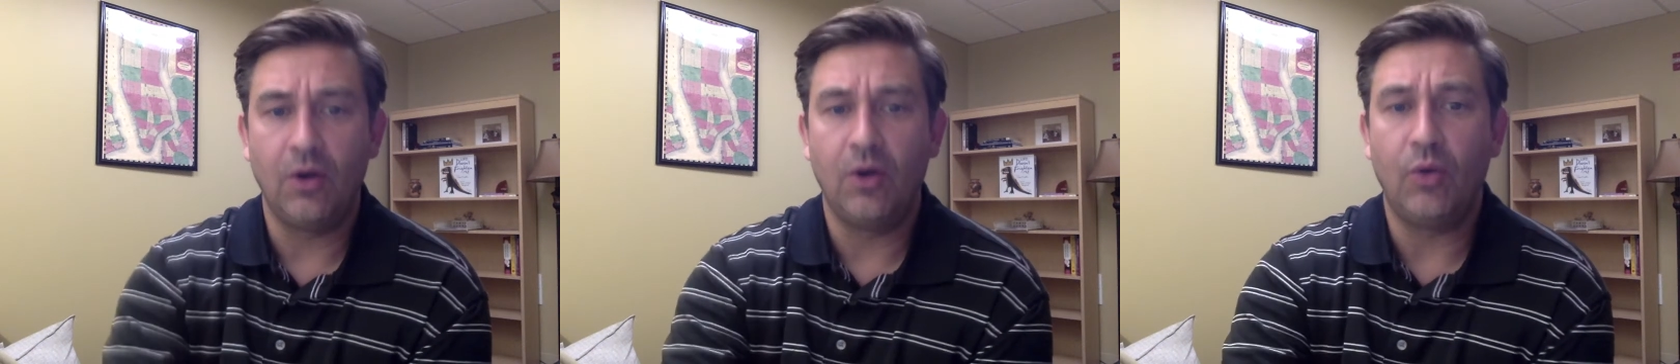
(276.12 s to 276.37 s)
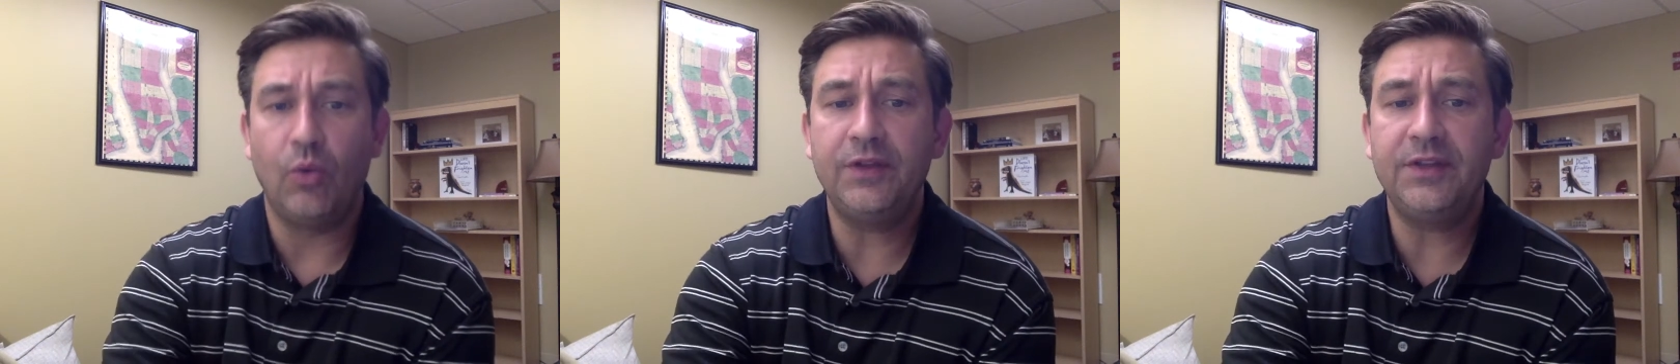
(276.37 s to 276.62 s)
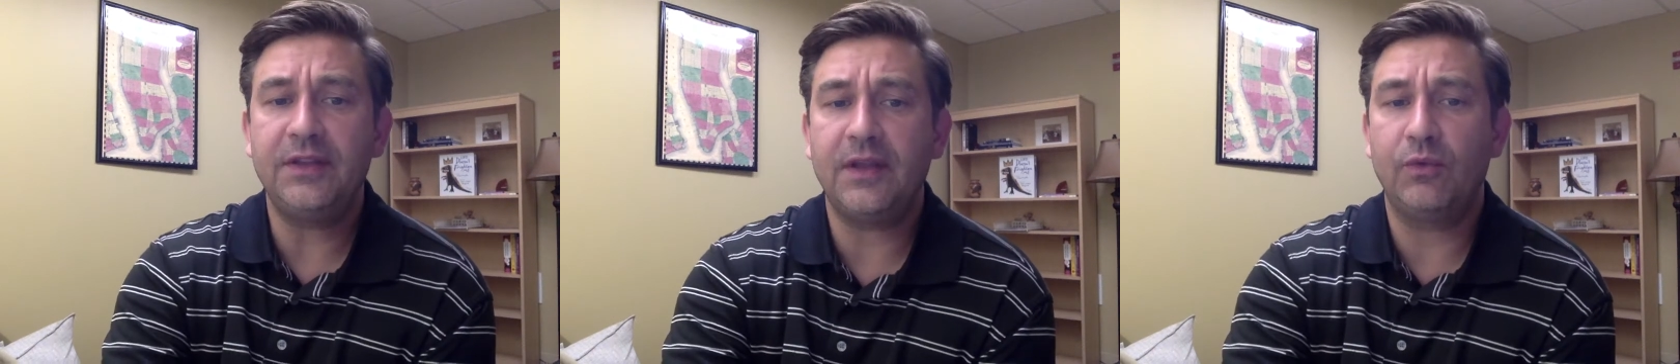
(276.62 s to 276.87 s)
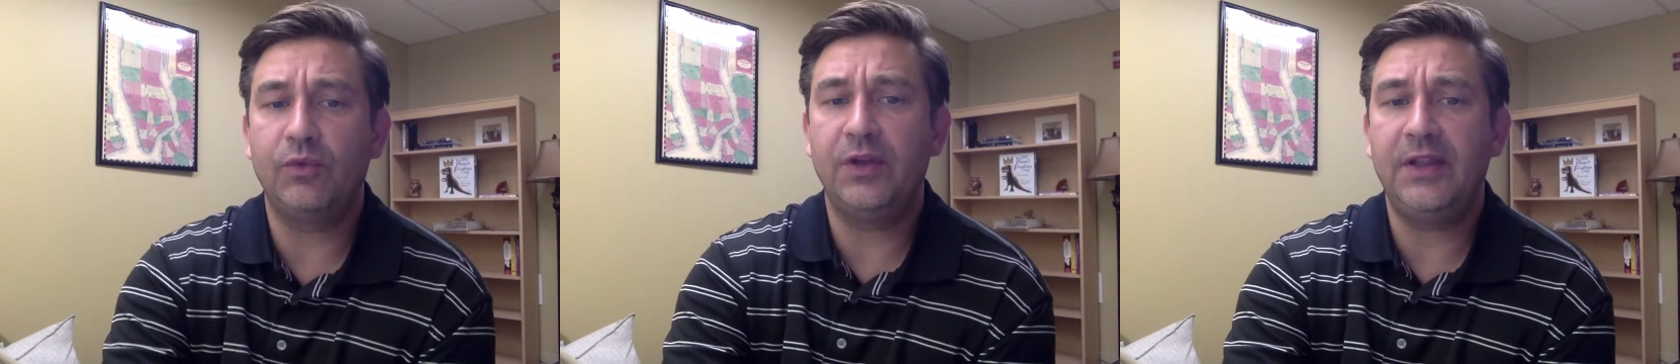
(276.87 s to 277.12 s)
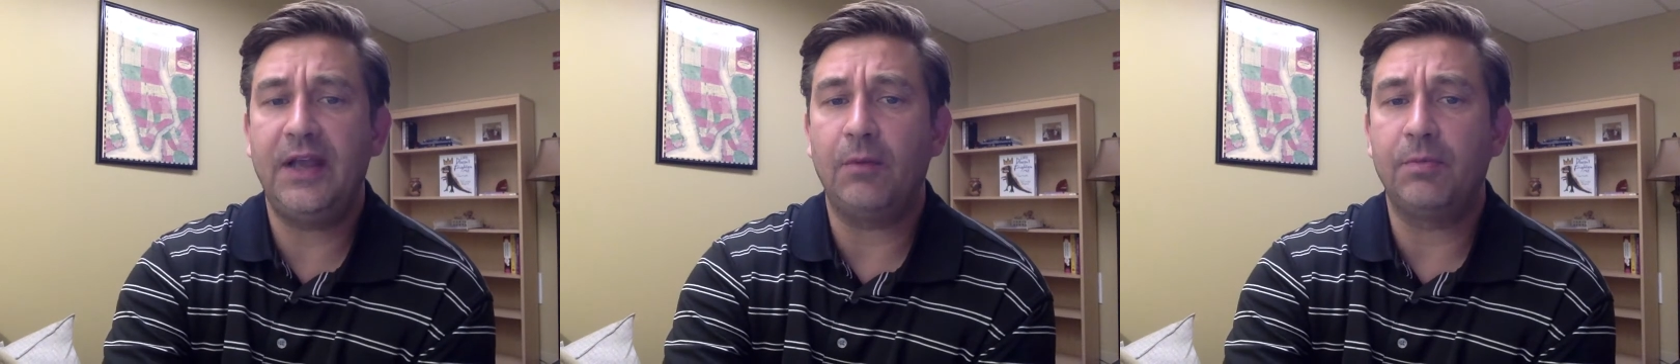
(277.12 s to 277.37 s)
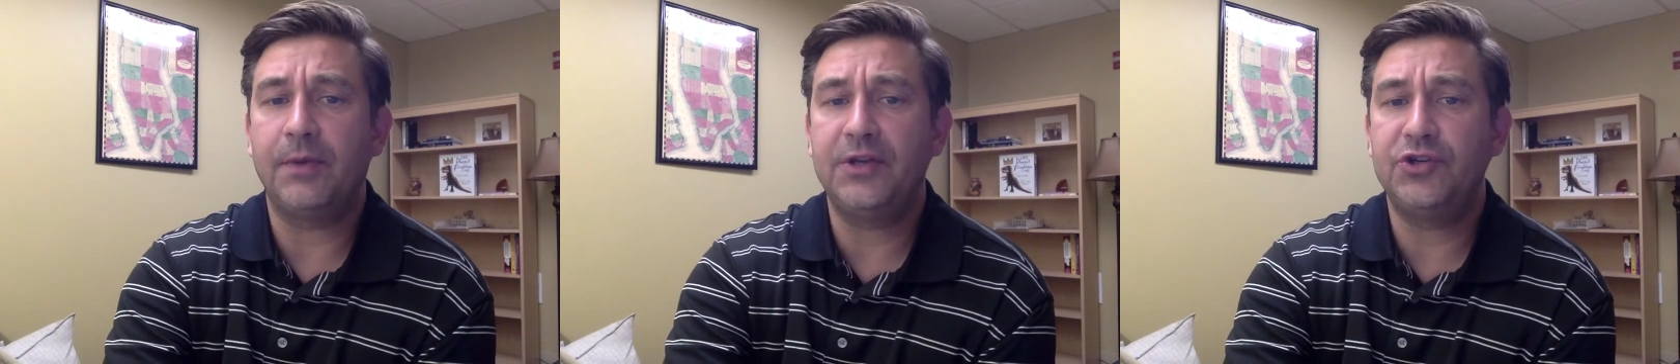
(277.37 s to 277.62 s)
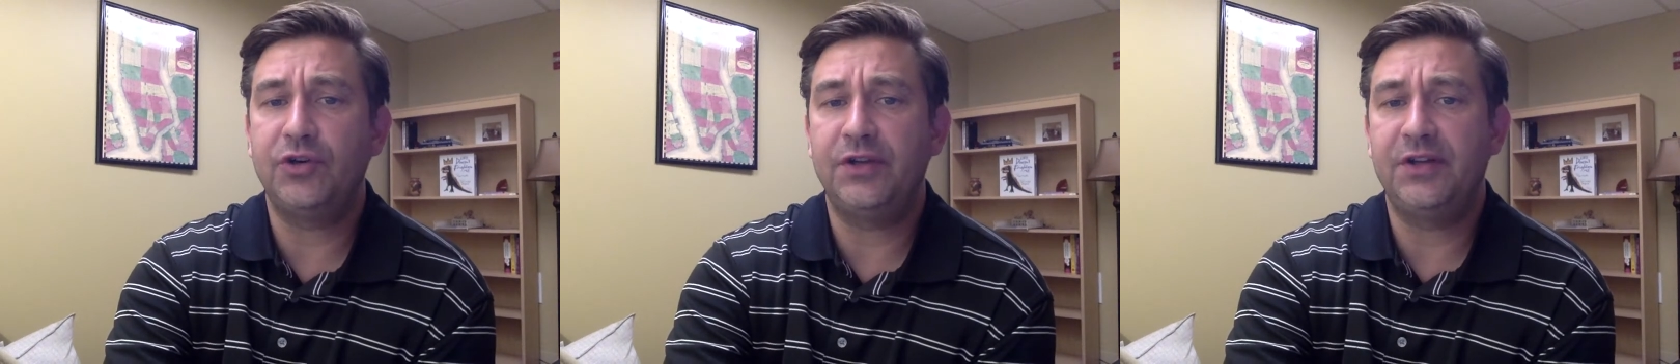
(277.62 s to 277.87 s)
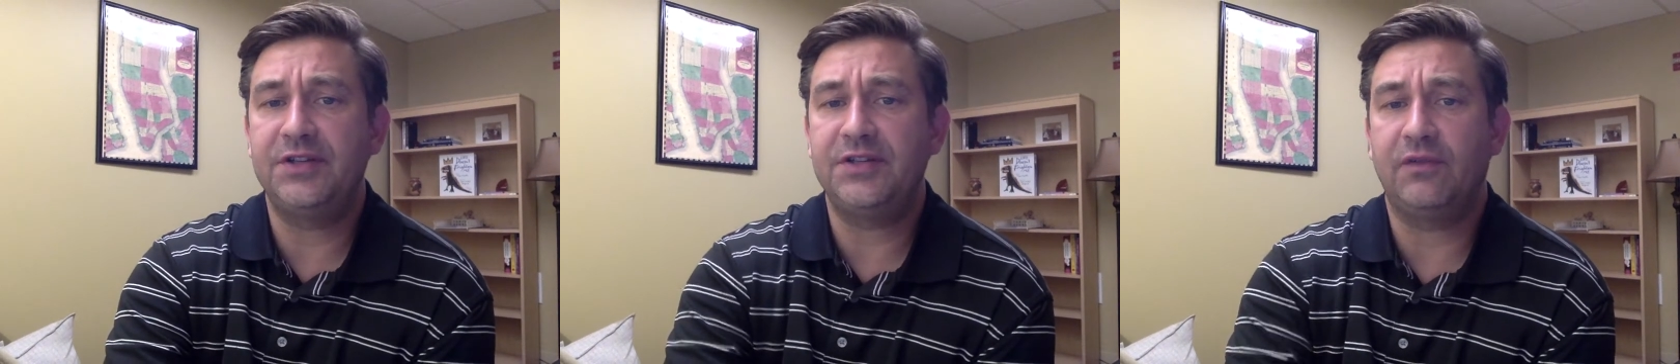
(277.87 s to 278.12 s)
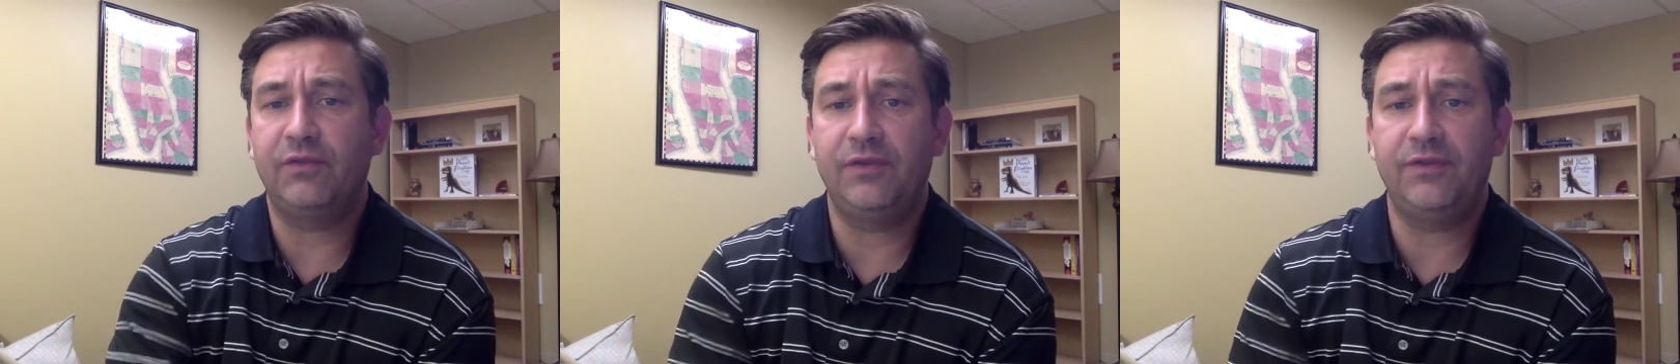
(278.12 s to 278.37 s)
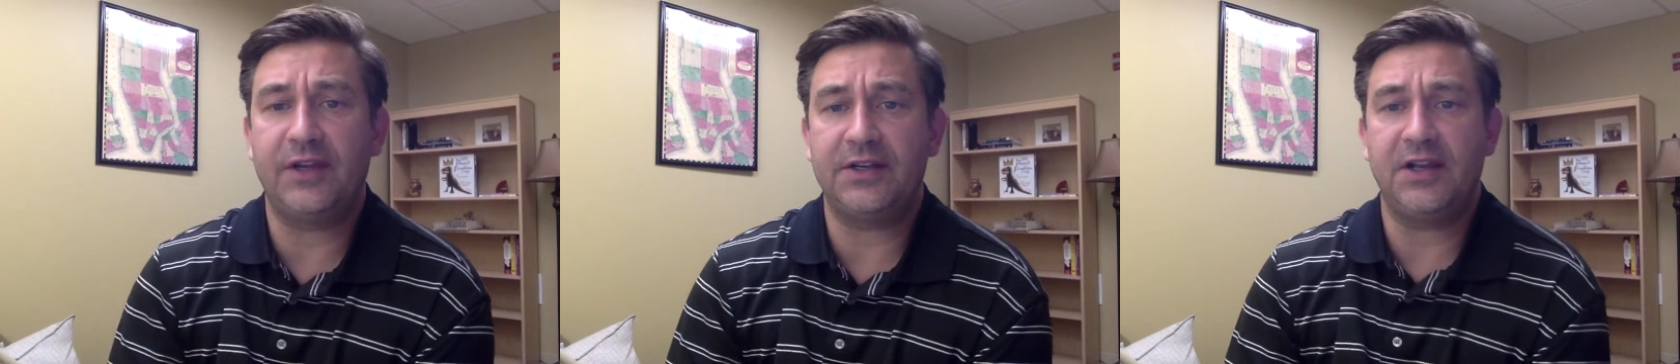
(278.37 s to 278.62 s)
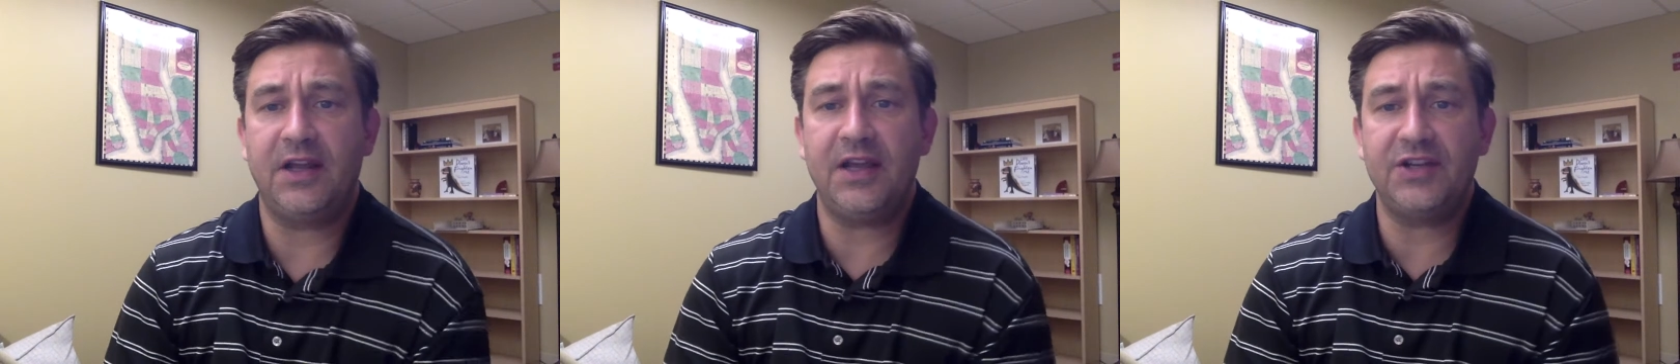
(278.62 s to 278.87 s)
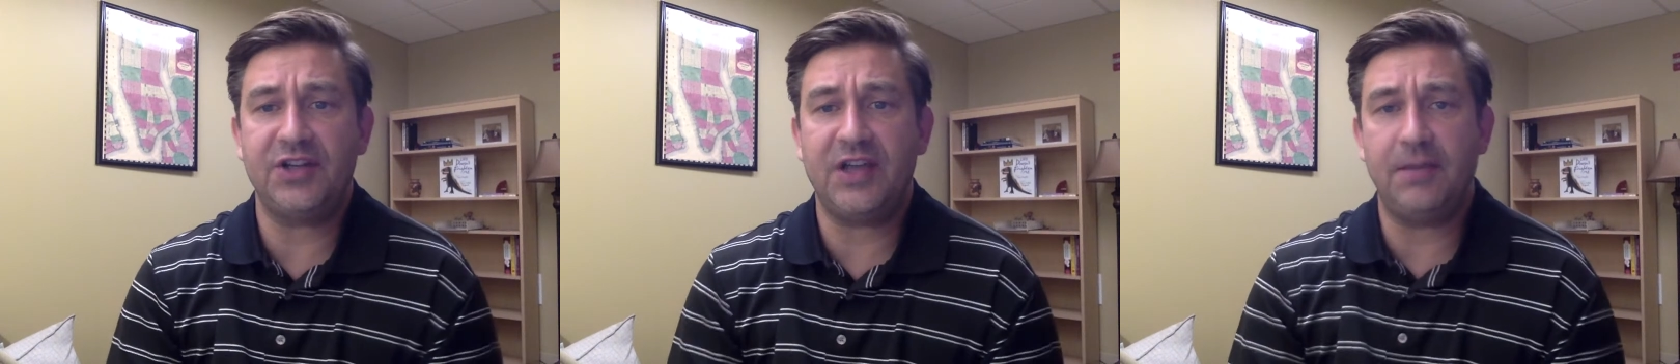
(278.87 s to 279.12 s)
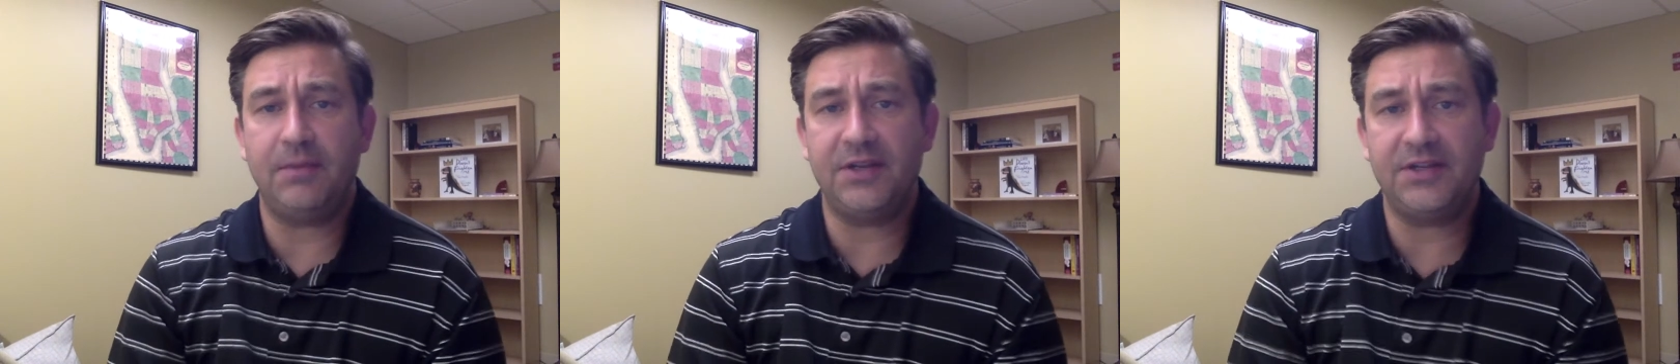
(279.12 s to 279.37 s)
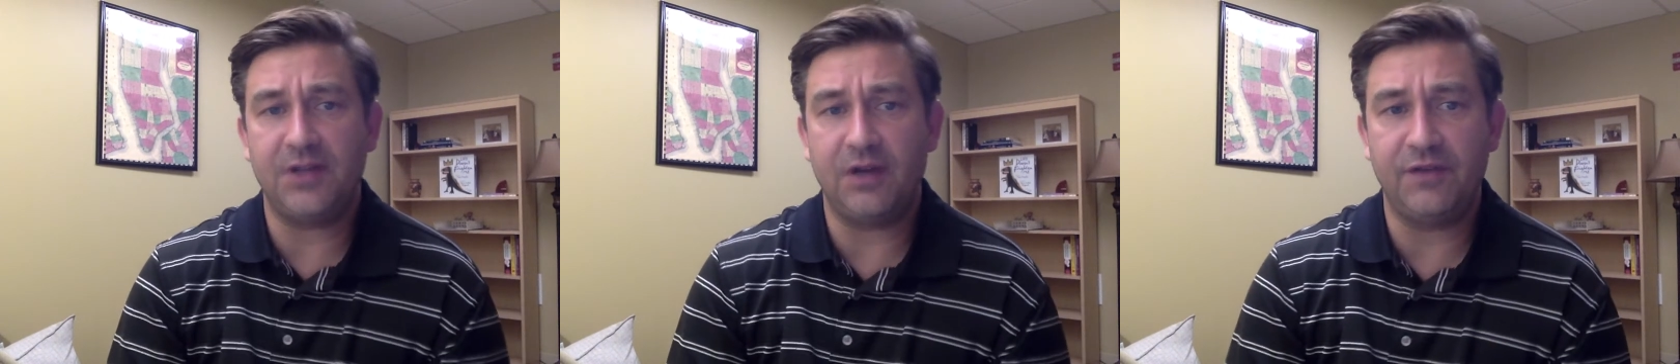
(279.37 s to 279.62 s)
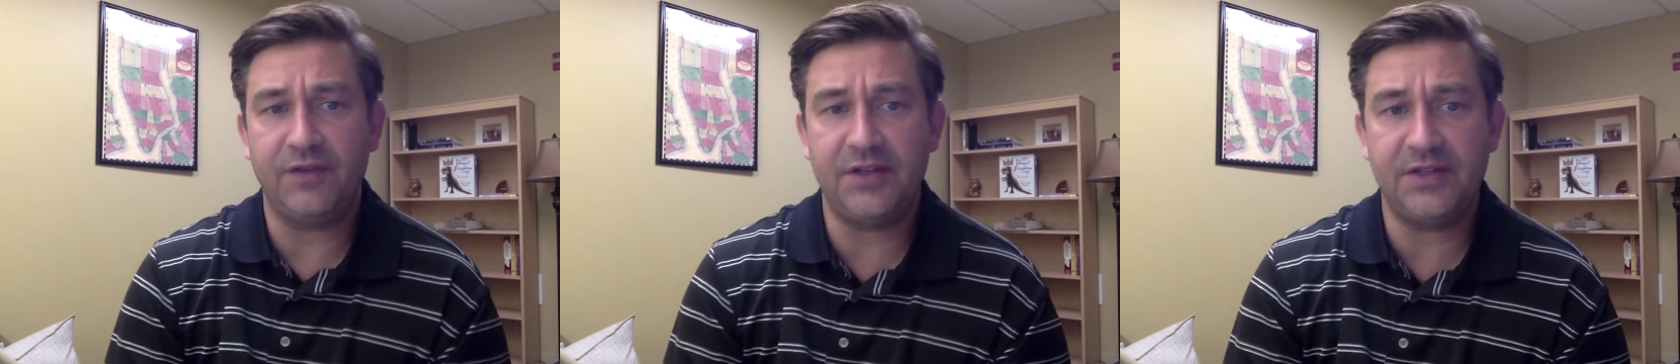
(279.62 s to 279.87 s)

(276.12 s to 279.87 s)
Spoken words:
One thing that really helped my journey to self-reflect and educate myself